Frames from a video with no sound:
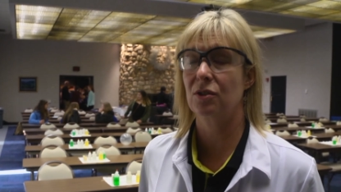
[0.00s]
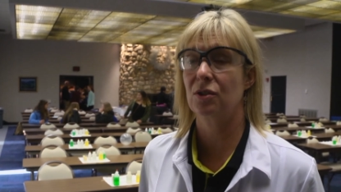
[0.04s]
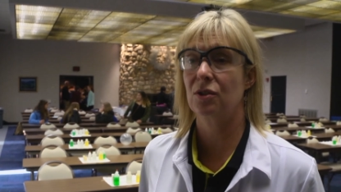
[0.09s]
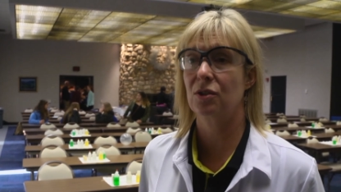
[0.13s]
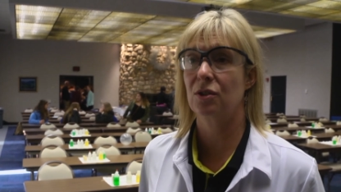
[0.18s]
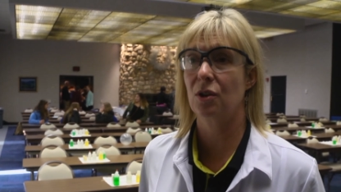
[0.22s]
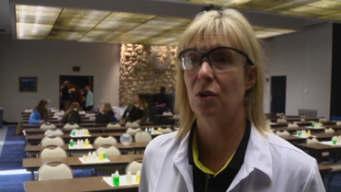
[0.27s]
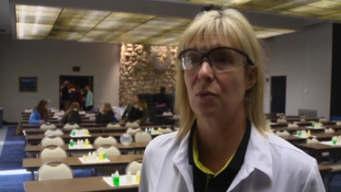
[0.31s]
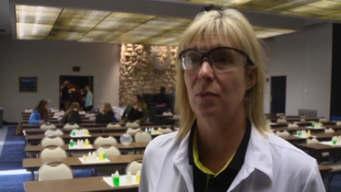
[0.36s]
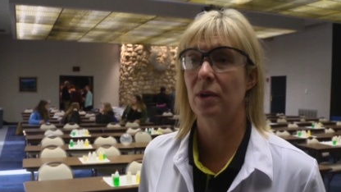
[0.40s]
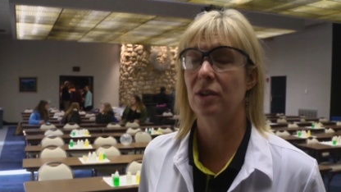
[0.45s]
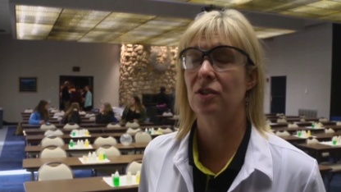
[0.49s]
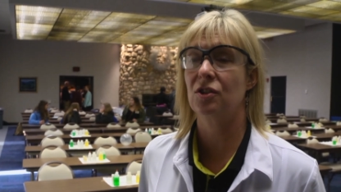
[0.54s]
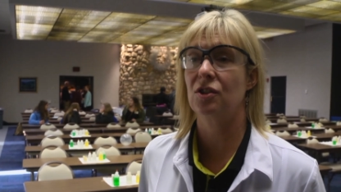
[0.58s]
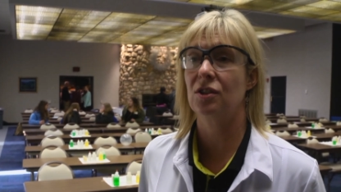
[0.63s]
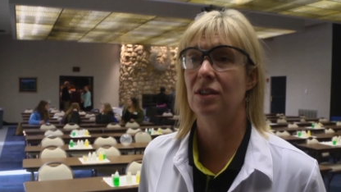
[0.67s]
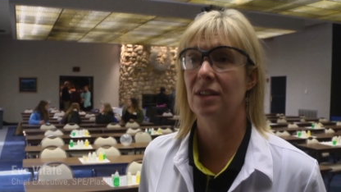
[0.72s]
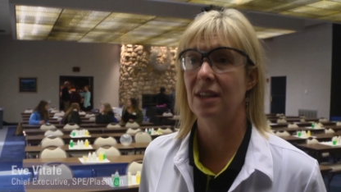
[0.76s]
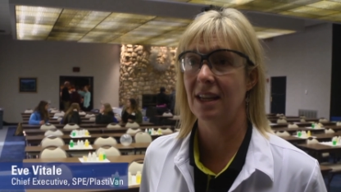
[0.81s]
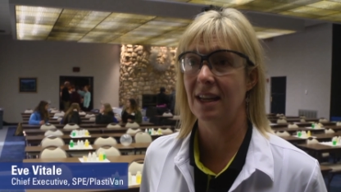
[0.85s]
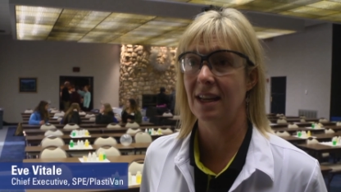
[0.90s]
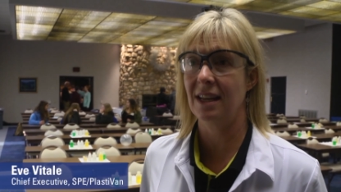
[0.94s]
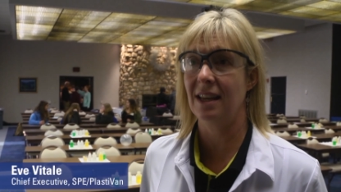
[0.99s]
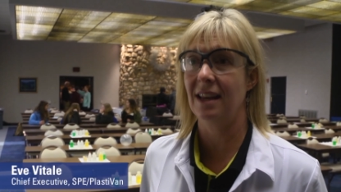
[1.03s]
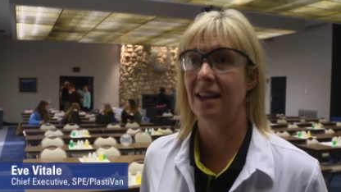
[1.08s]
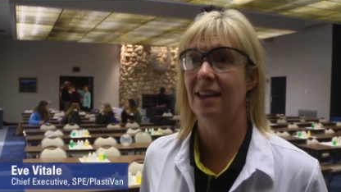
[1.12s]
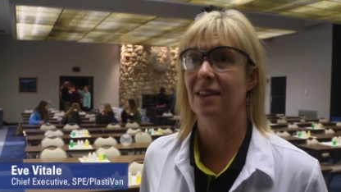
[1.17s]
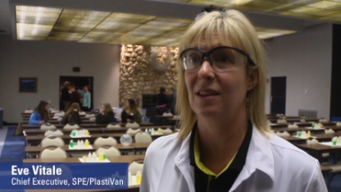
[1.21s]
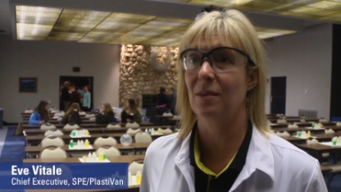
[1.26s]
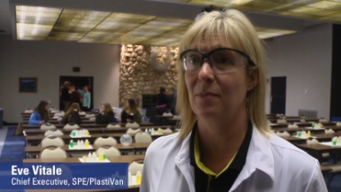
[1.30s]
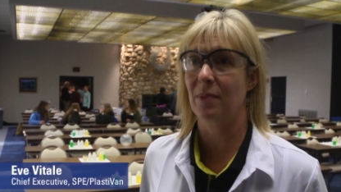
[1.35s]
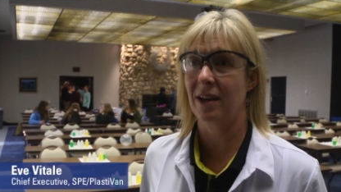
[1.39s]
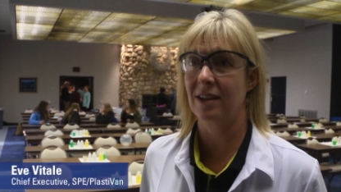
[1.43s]
so much need
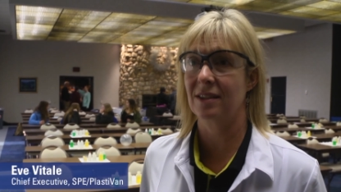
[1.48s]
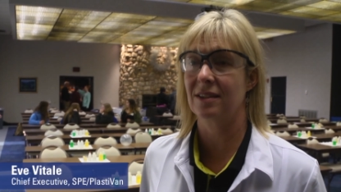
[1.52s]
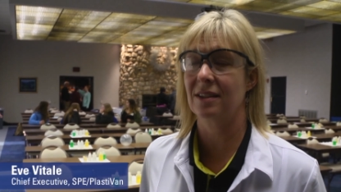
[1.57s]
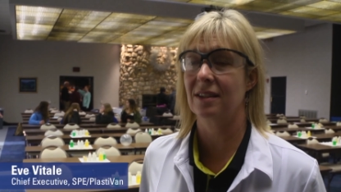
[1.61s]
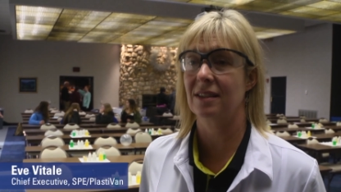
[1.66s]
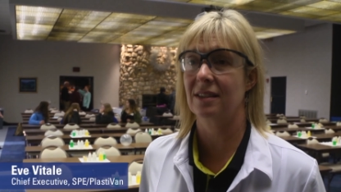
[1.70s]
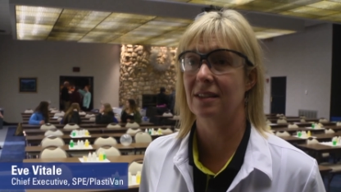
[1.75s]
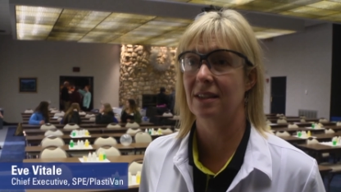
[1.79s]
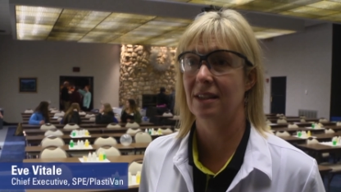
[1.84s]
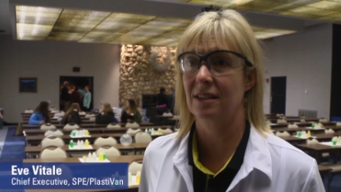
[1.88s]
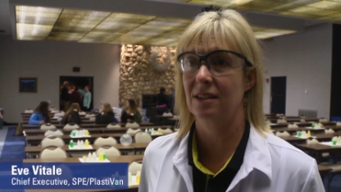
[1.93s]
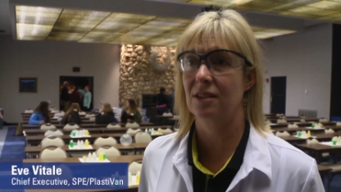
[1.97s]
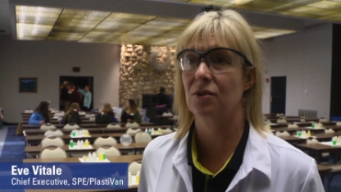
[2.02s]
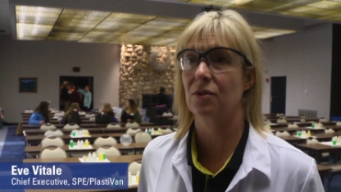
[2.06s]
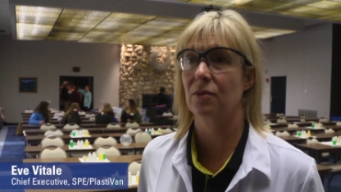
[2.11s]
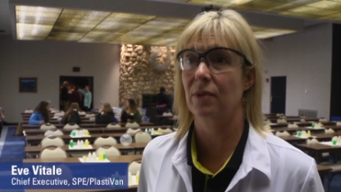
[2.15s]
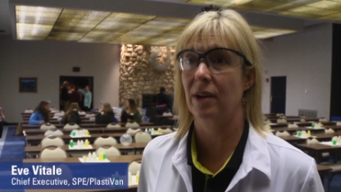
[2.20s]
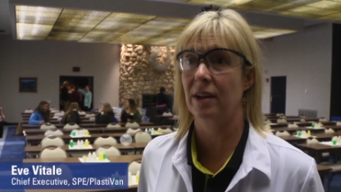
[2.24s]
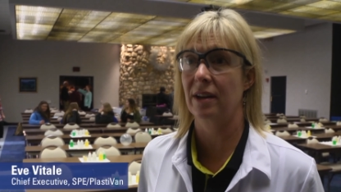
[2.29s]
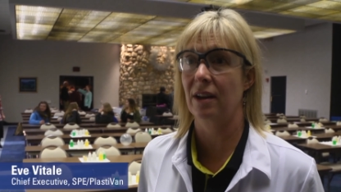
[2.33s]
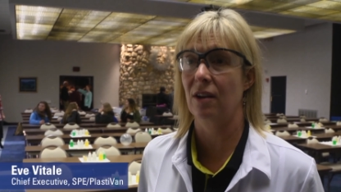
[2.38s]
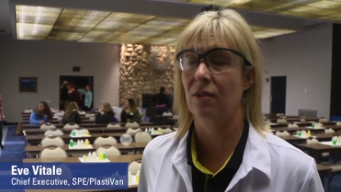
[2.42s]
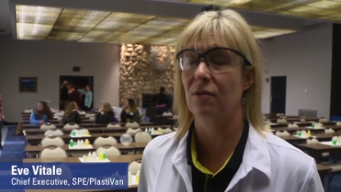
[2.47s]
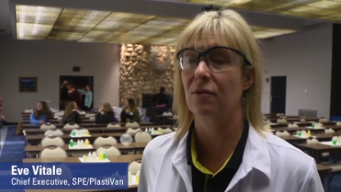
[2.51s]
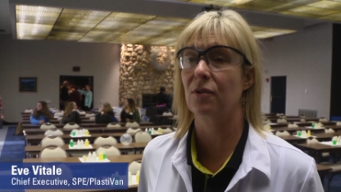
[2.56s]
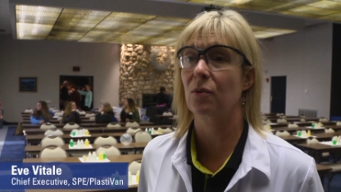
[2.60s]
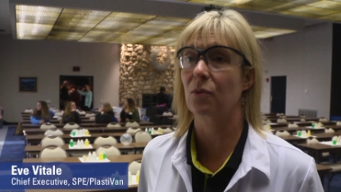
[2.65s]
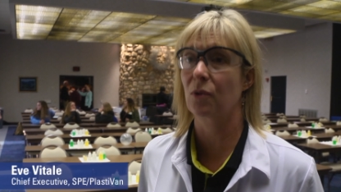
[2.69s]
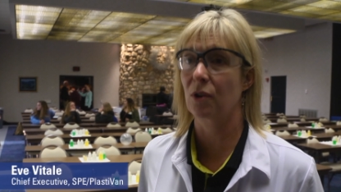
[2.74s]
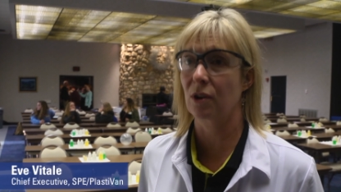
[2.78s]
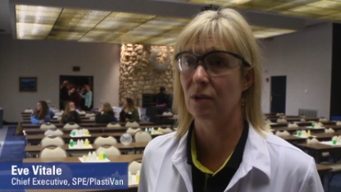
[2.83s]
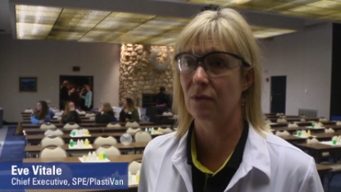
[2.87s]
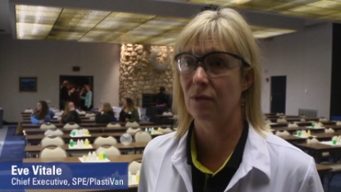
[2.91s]
in the plastics industry right now
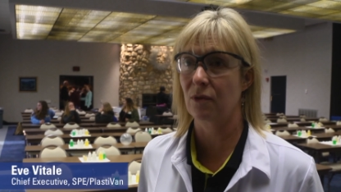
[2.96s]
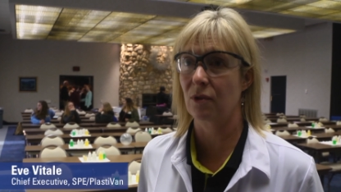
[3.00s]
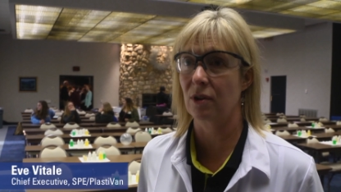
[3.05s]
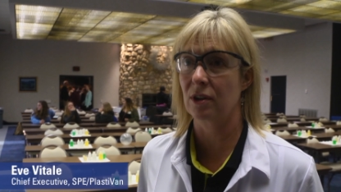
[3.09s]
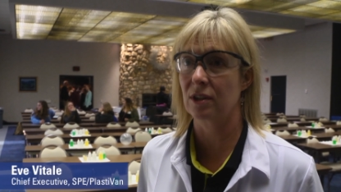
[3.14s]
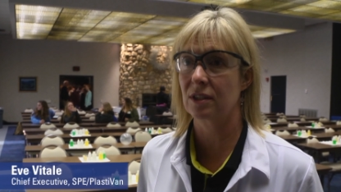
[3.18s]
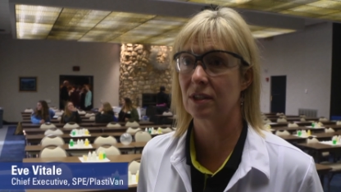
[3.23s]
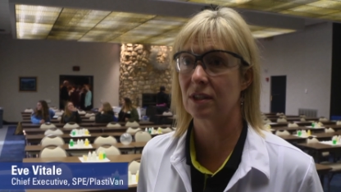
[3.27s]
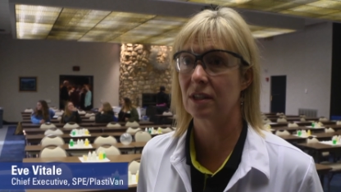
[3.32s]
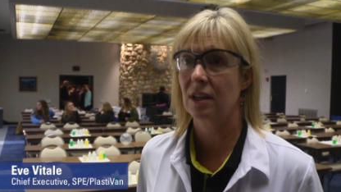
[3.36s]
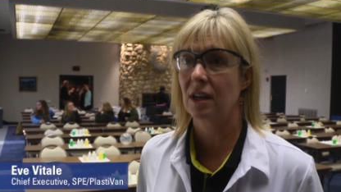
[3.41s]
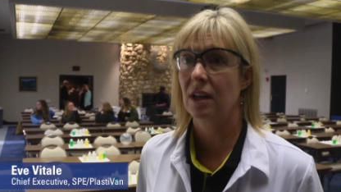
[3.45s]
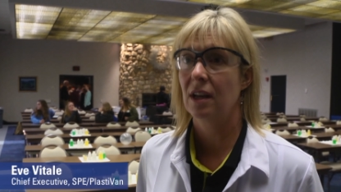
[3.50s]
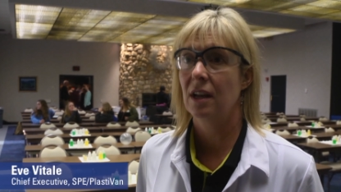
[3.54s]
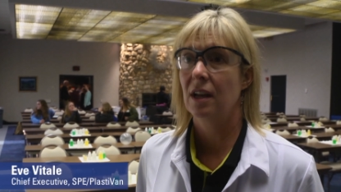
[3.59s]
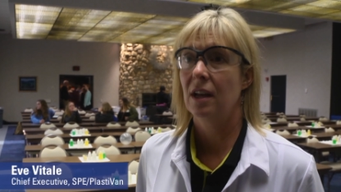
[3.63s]
for workforce.